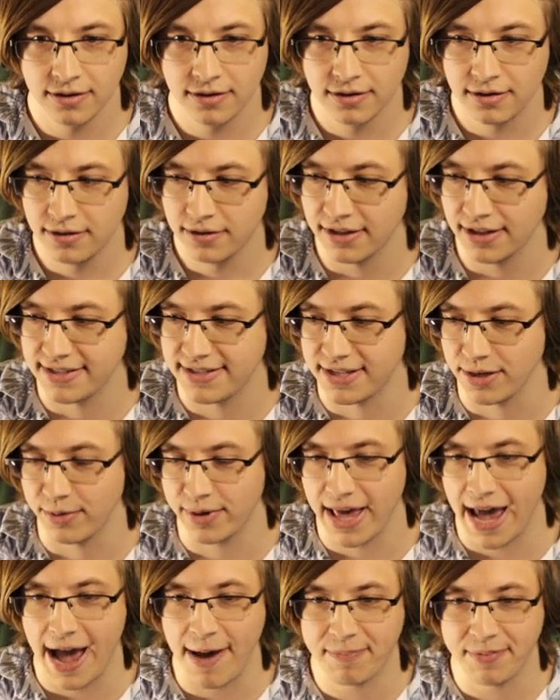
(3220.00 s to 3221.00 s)
Let's see what
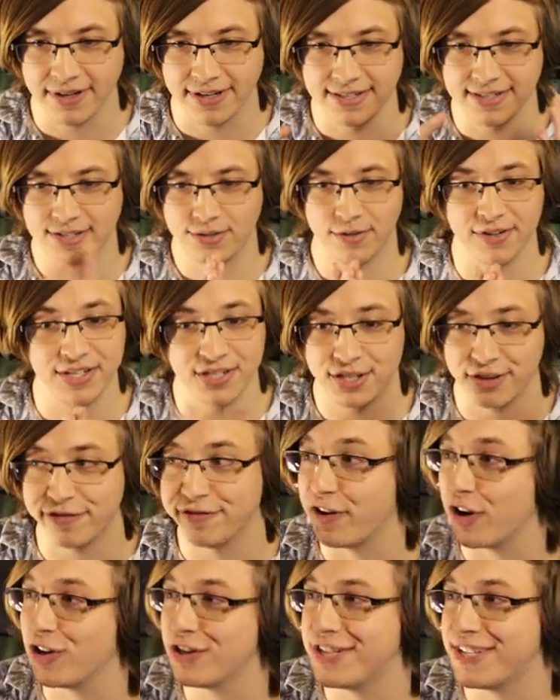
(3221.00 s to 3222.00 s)
happens. This is the
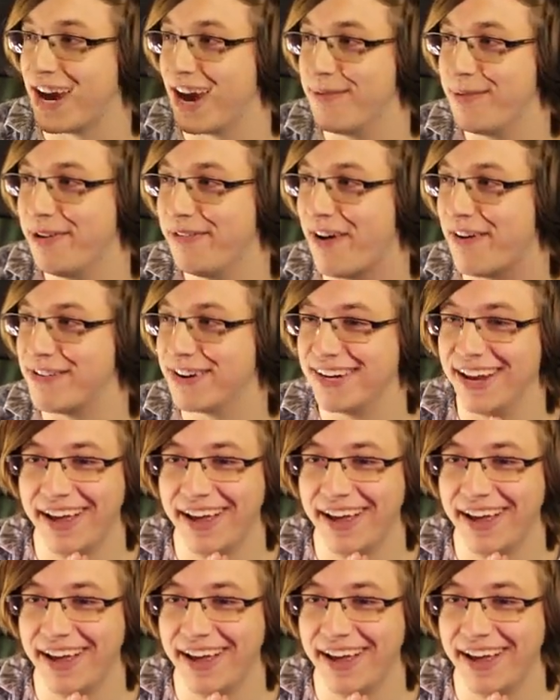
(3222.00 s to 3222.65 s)
first time we've ever done